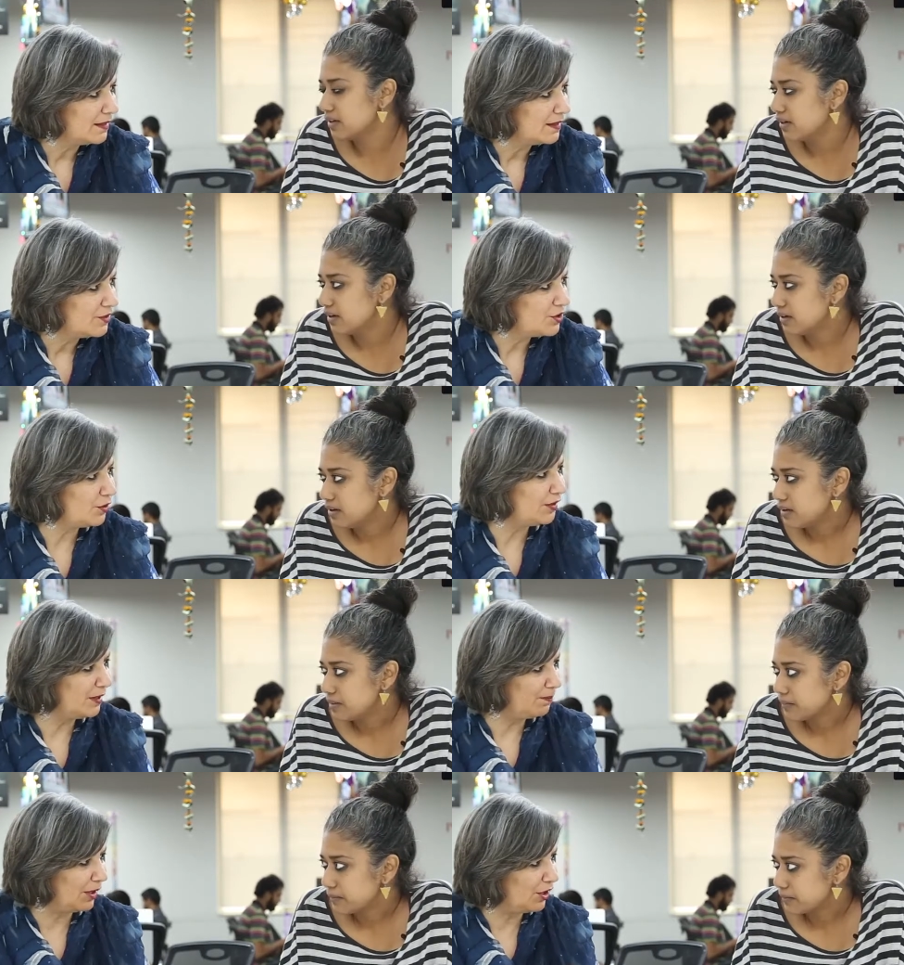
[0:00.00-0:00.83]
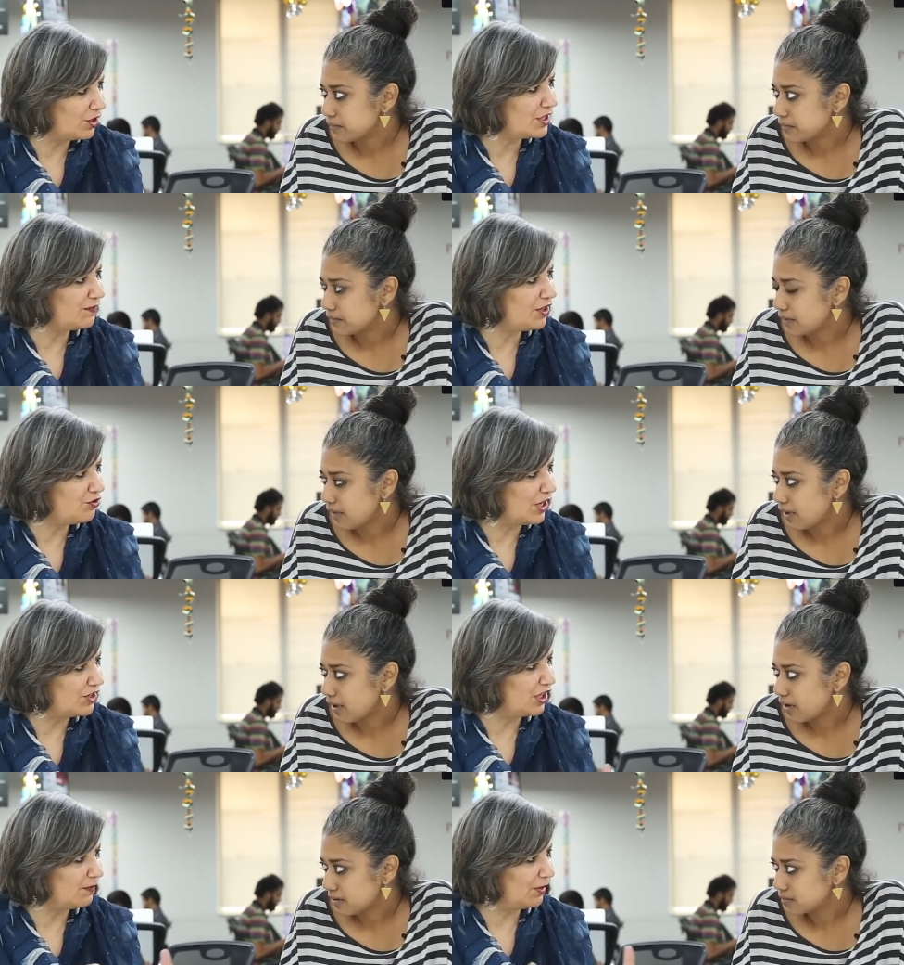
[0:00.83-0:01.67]
Speaker 1: So because of the
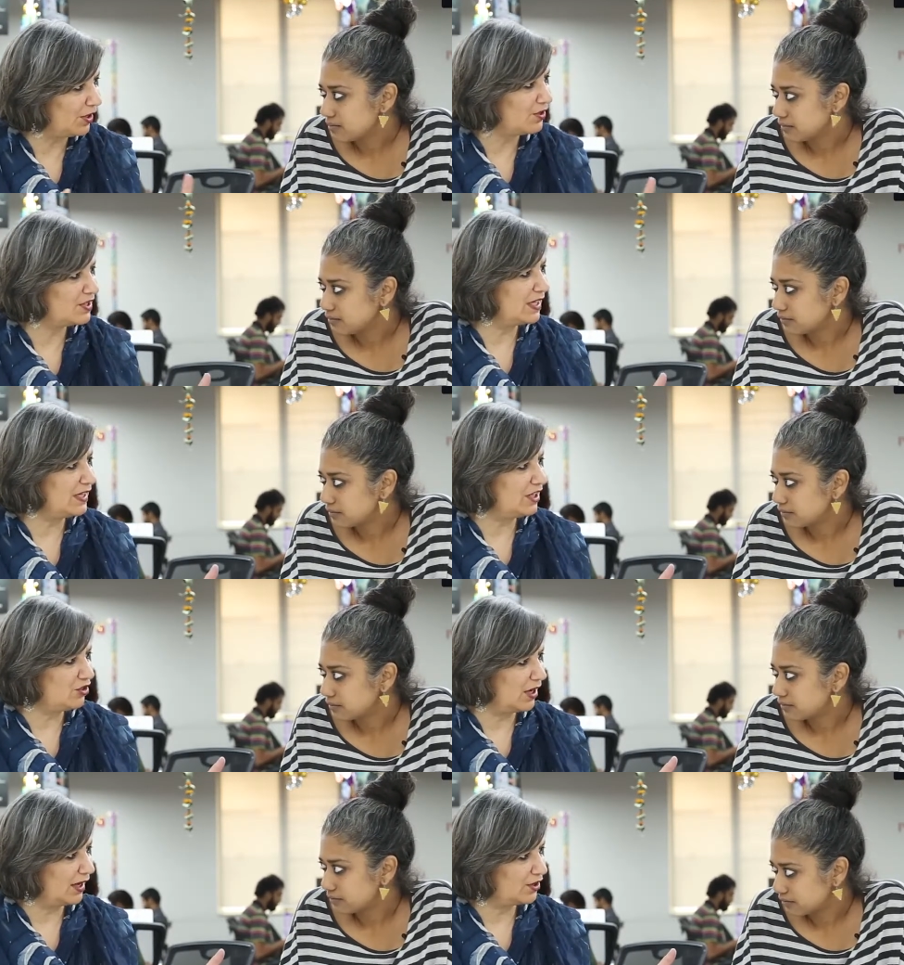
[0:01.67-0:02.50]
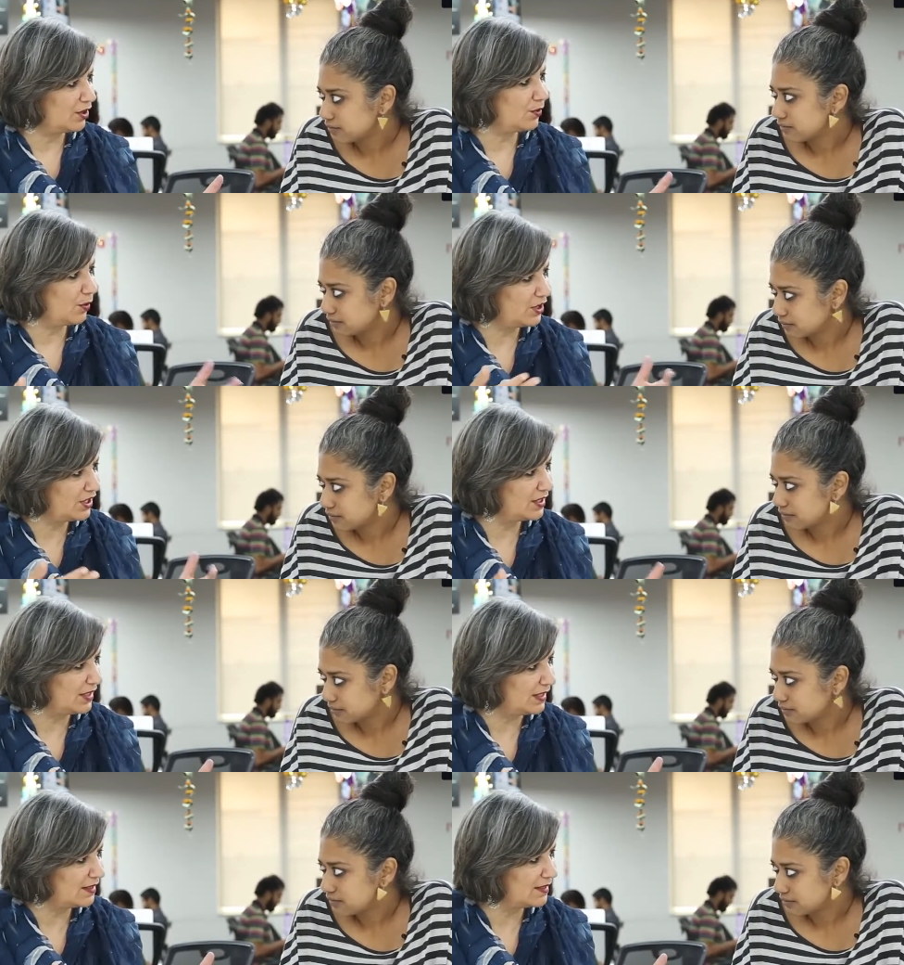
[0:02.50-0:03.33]
dredging, because they need larger
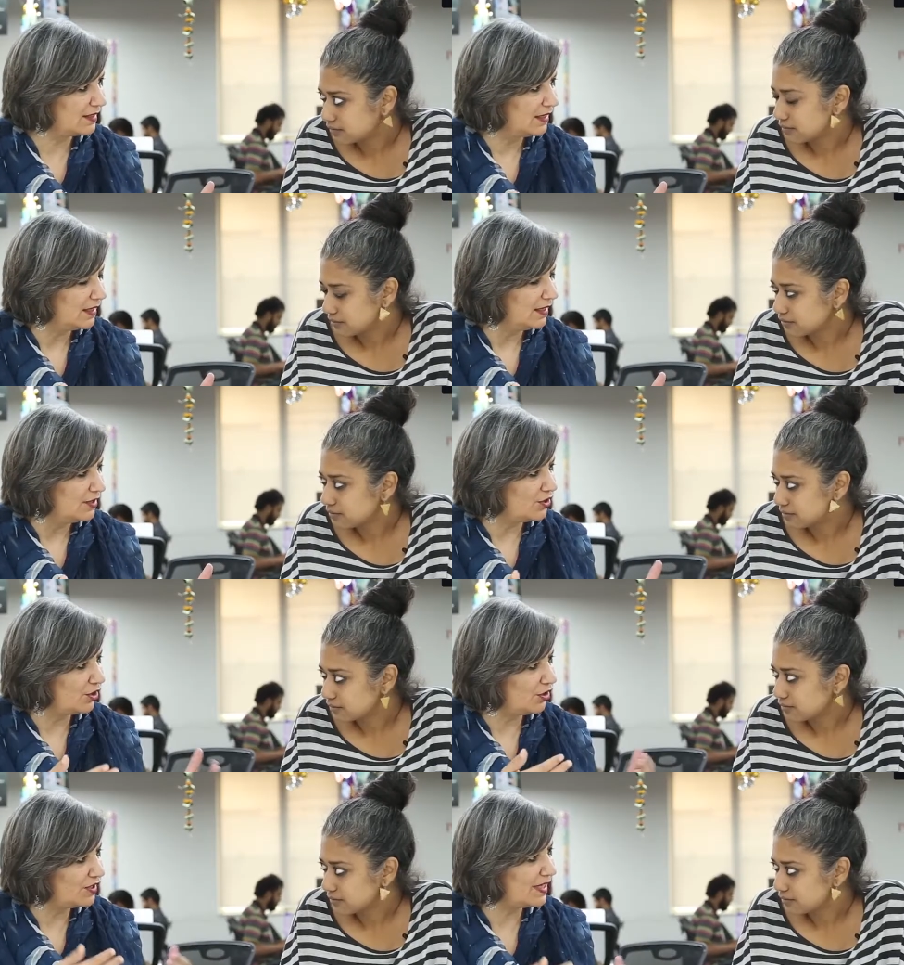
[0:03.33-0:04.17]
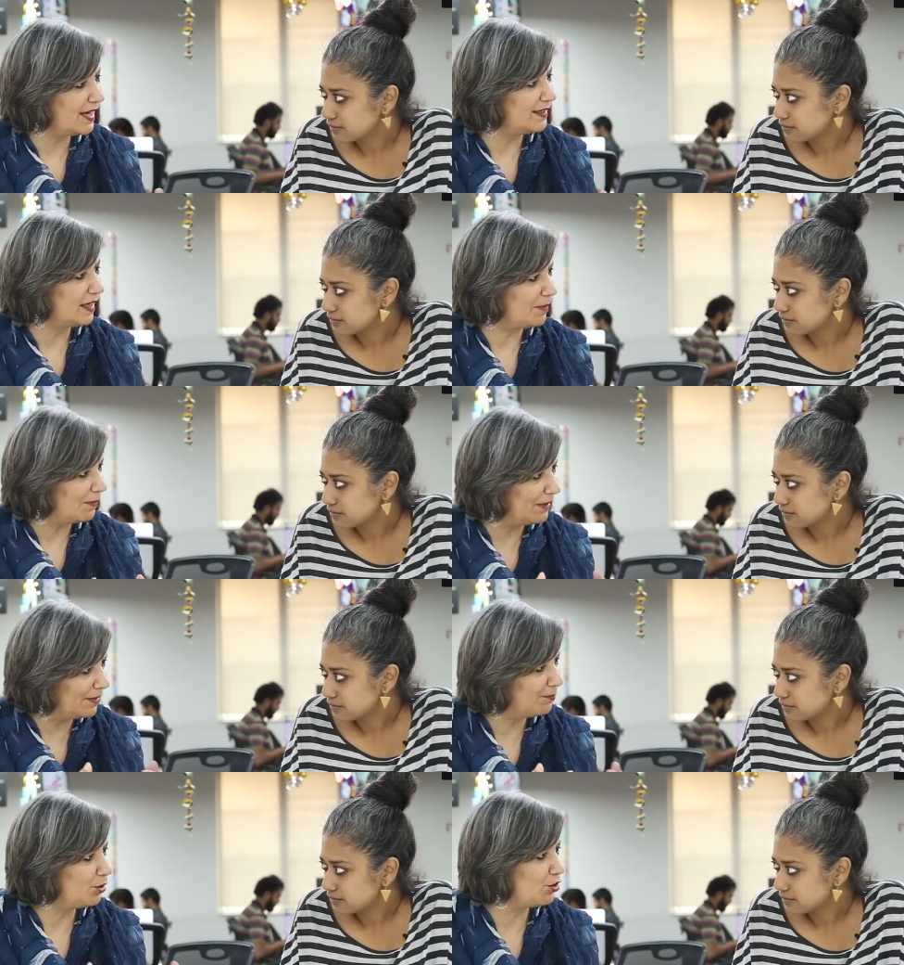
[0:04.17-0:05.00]
quantities, so you're saying that
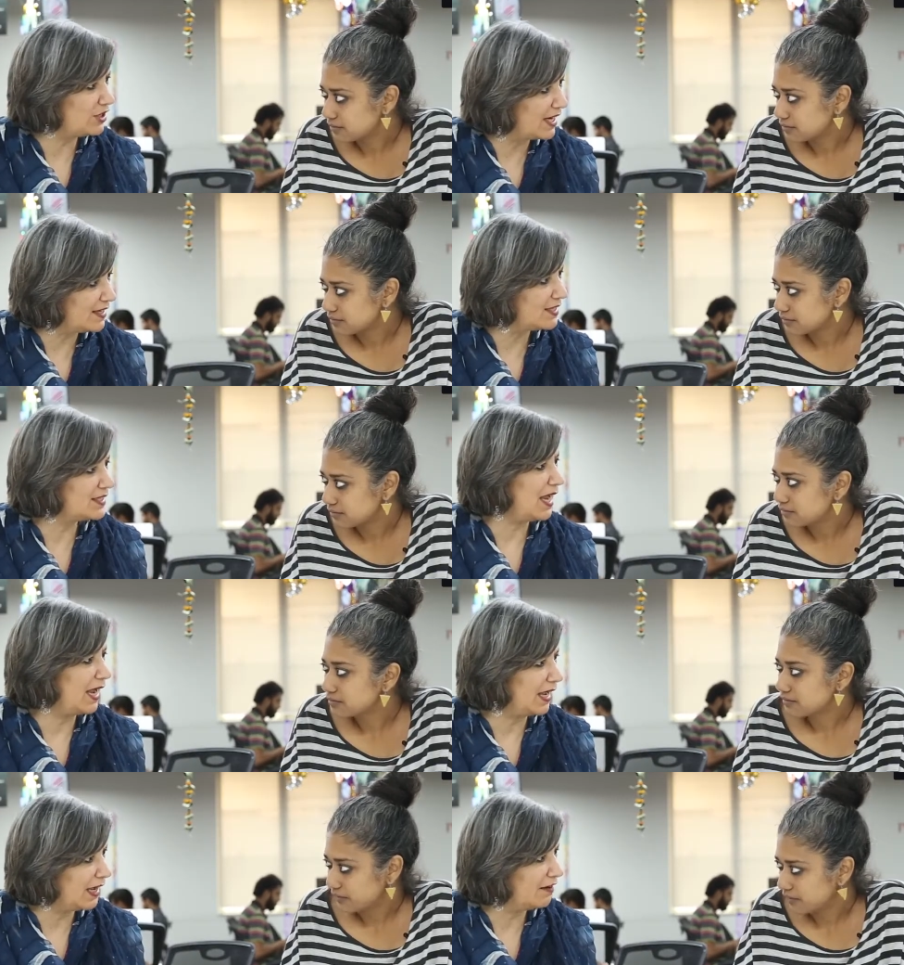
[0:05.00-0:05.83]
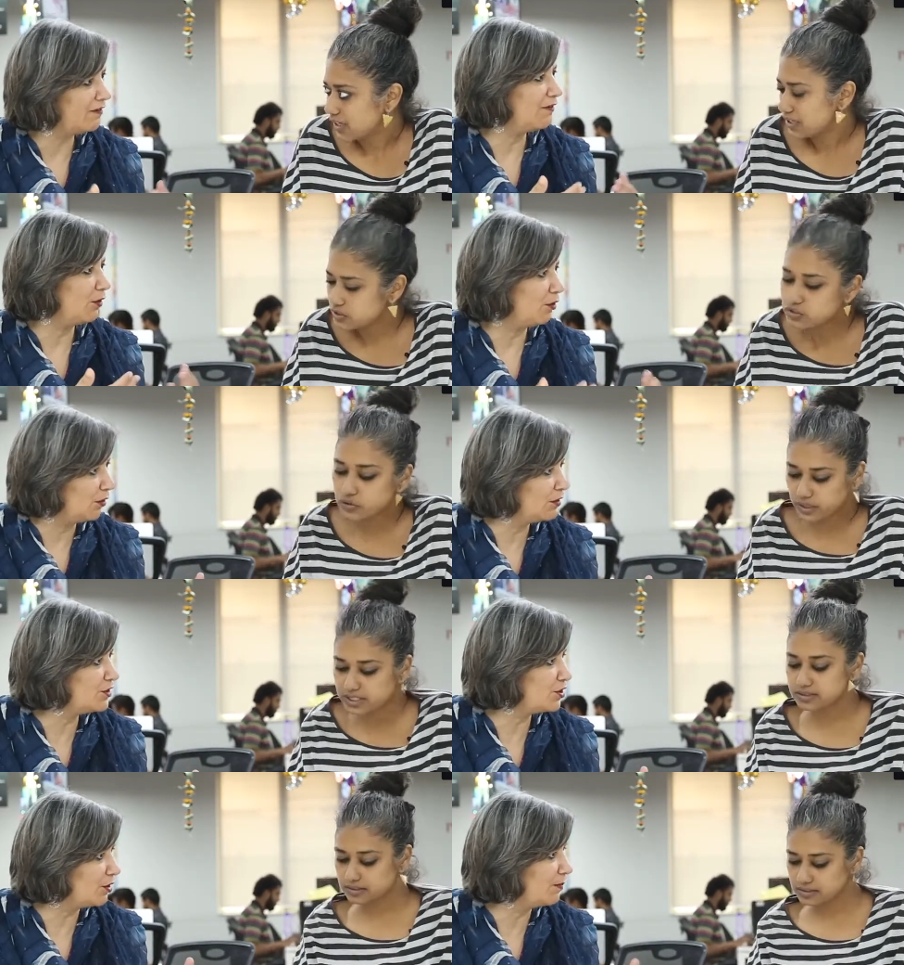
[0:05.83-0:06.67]
public protests have so
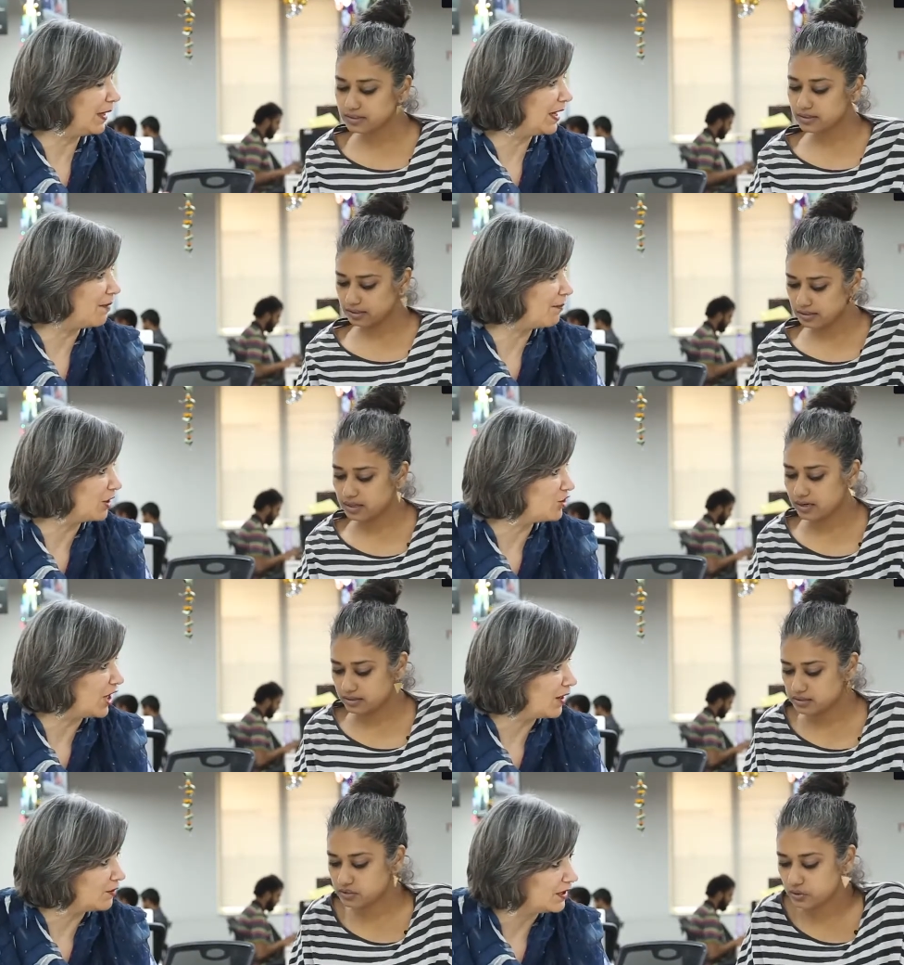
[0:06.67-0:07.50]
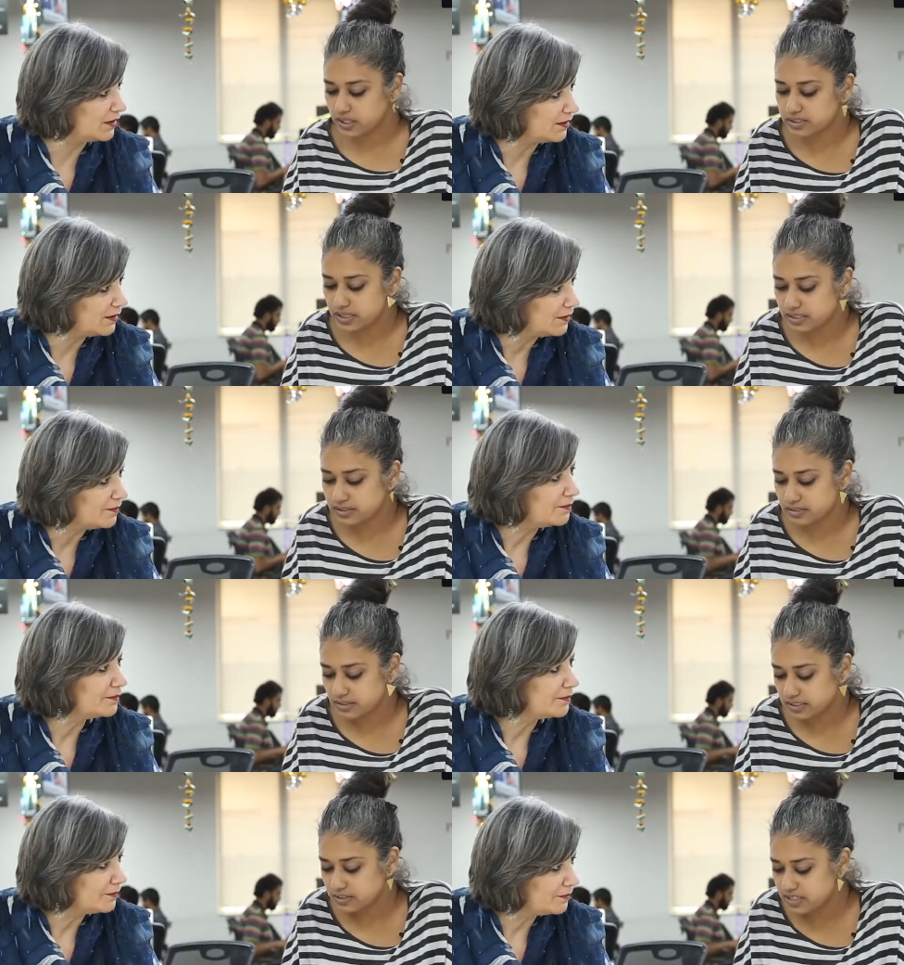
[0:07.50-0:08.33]
also become much yeah, louder. So it, it's
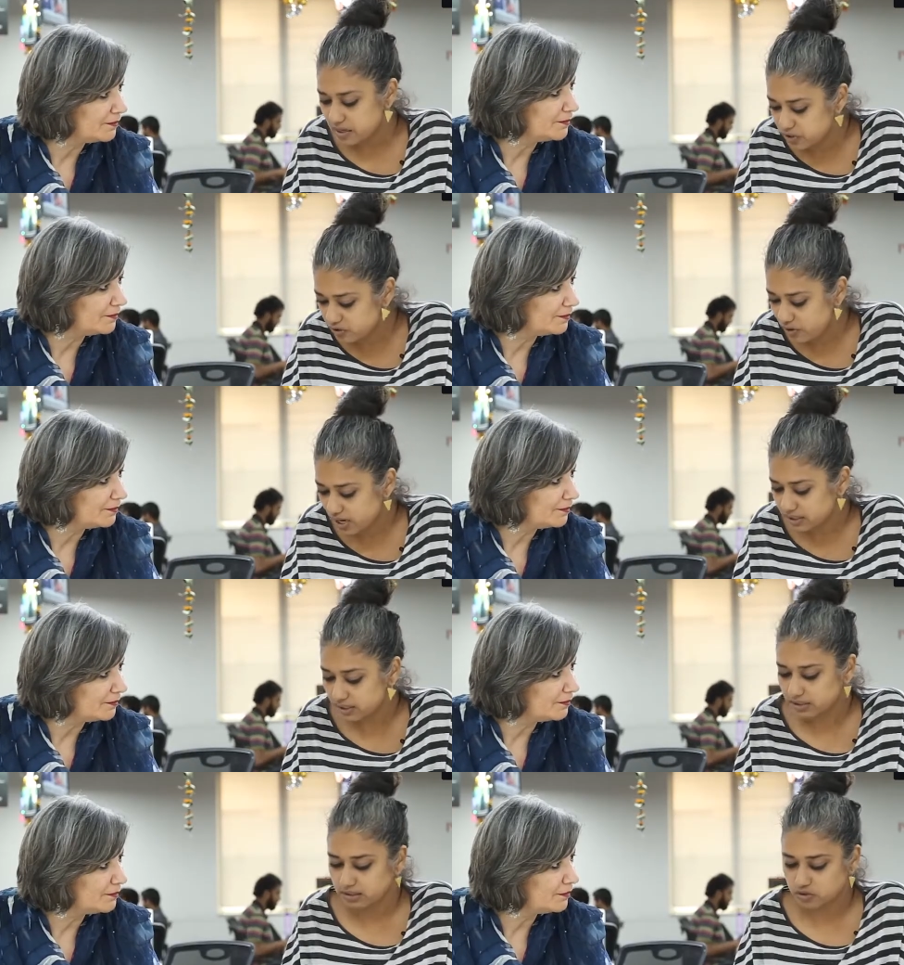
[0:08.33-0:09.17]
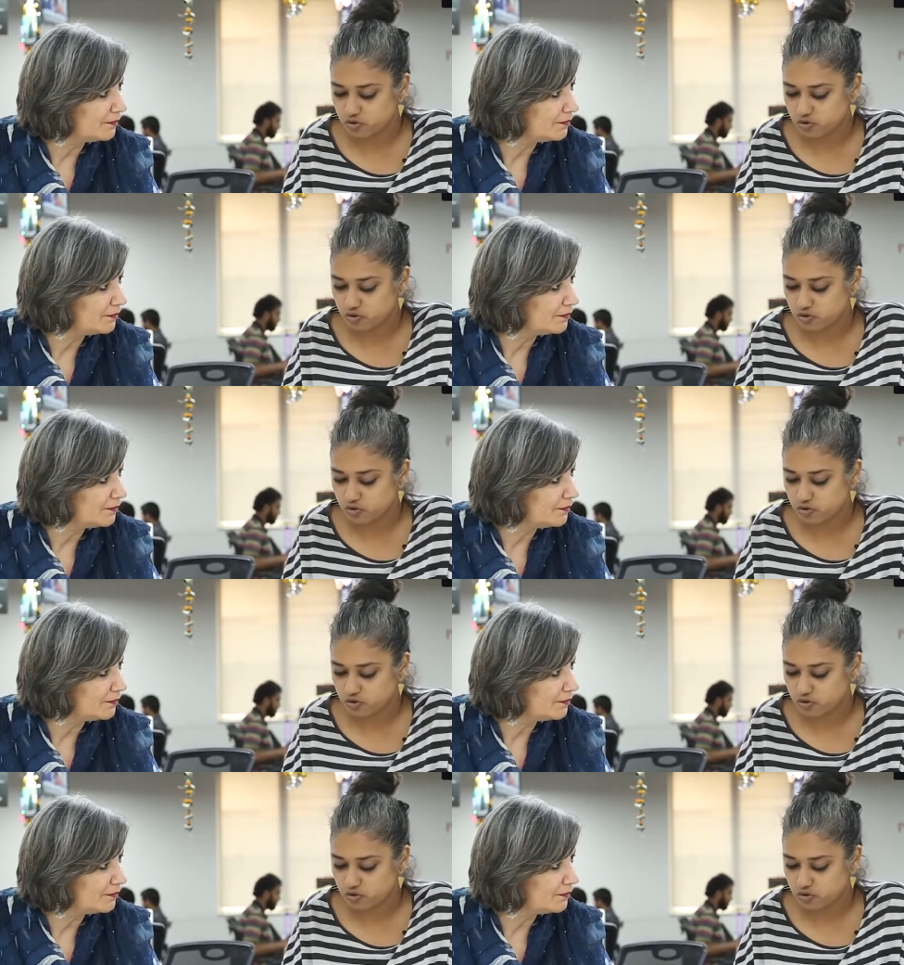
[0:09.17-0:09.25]
it's double tracking,